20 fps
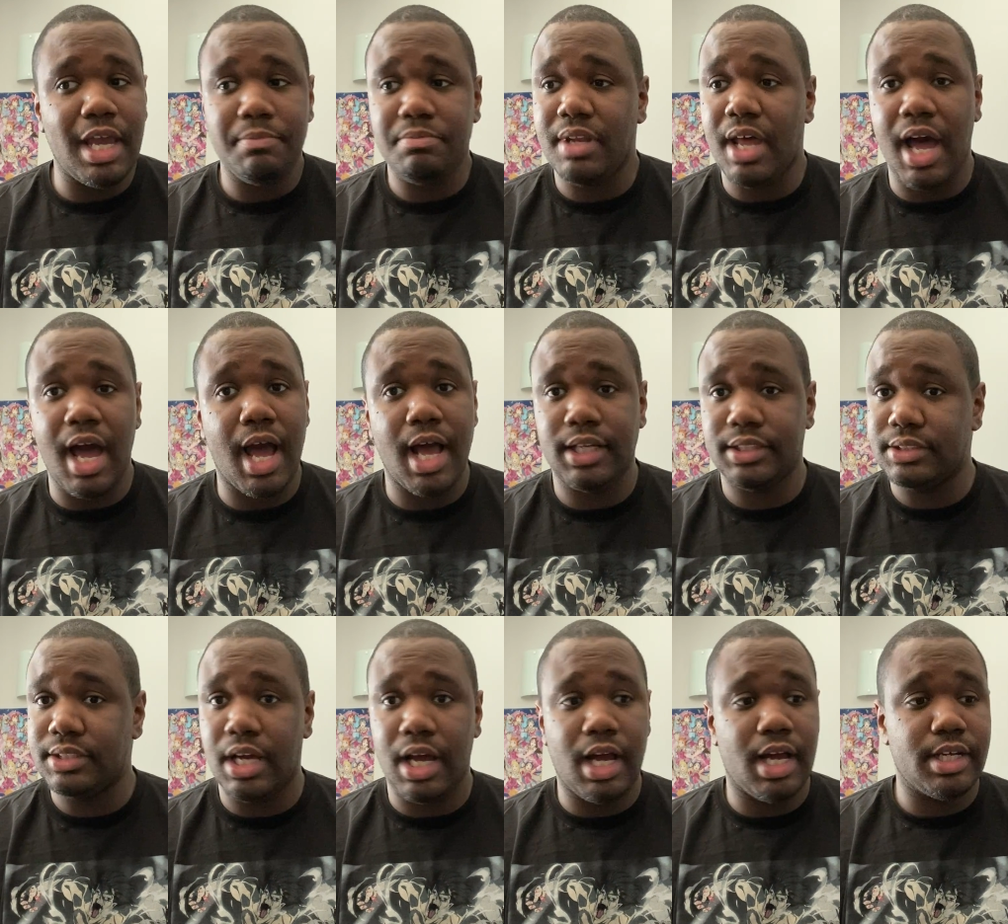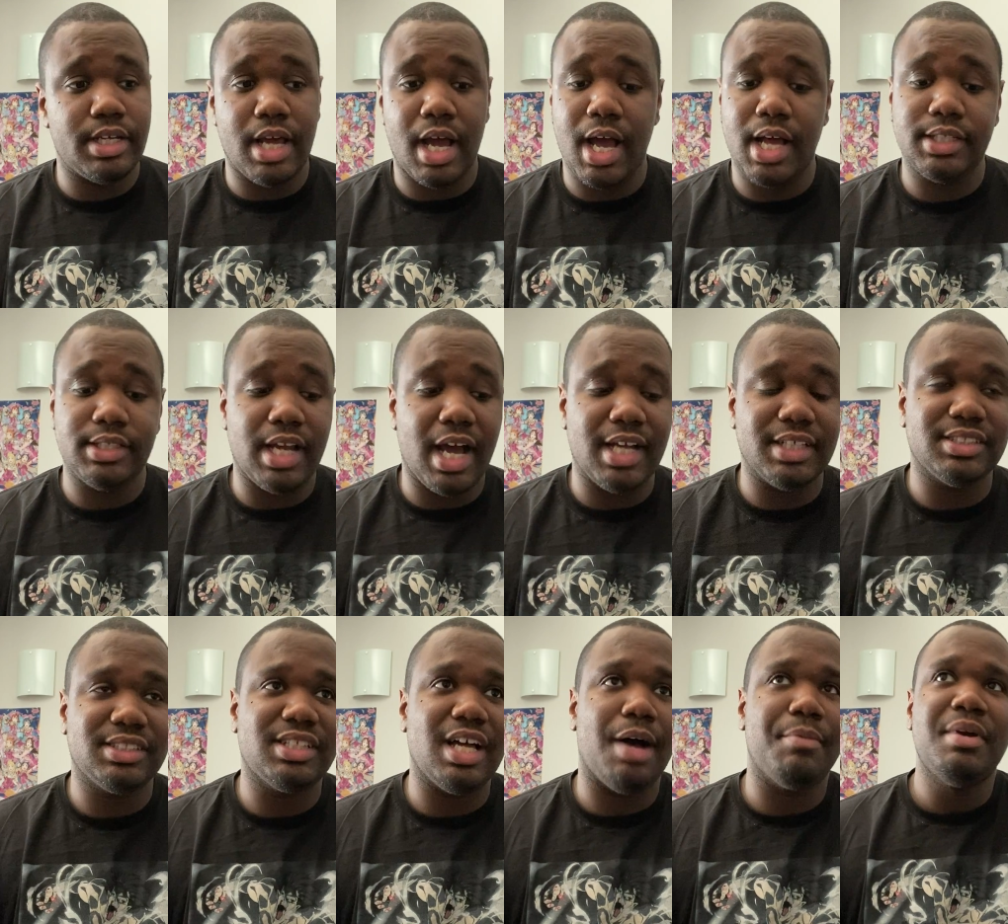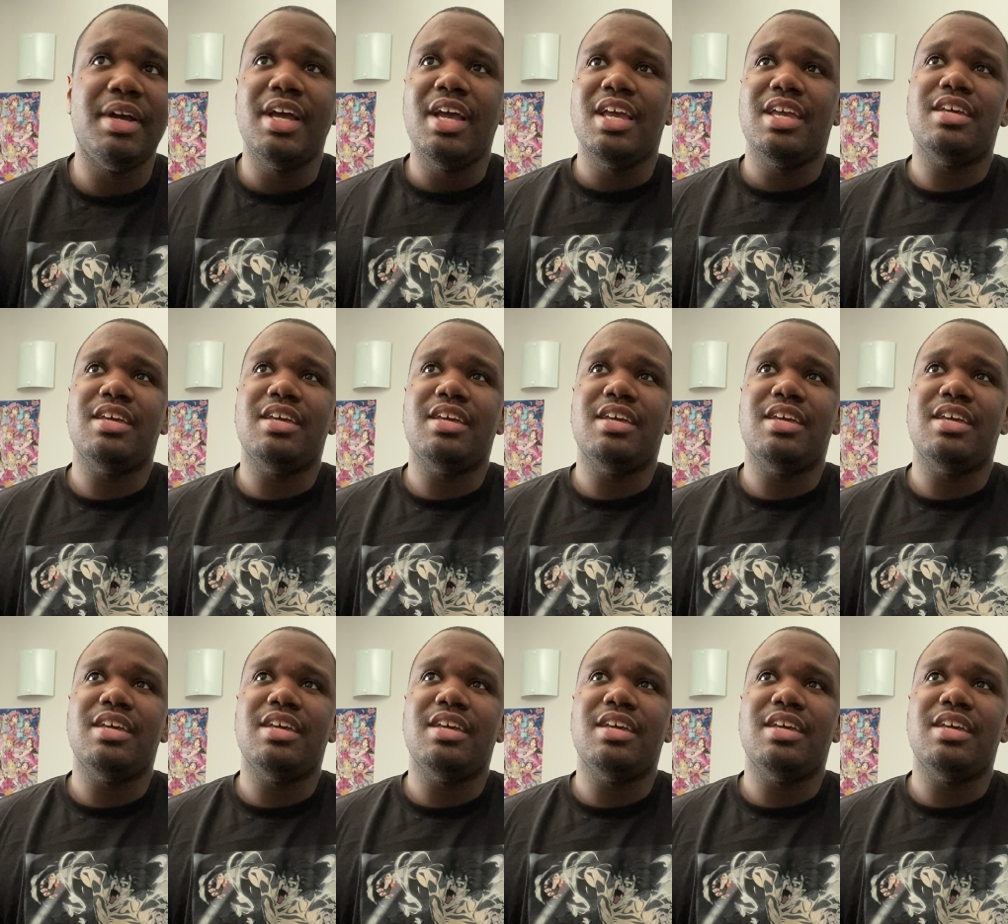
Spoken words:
non-stop.